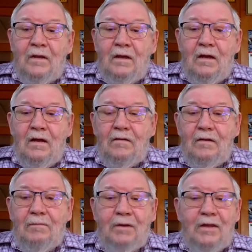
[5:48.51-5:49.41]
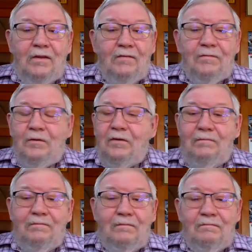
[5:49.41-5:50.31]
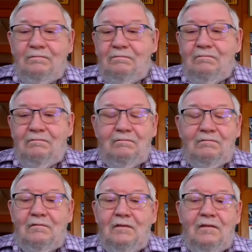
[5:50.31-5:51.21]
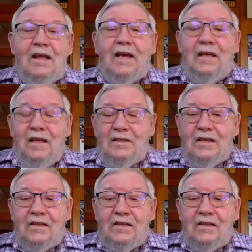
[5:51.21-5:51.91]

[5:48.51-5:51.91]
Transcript: they've been there for decades.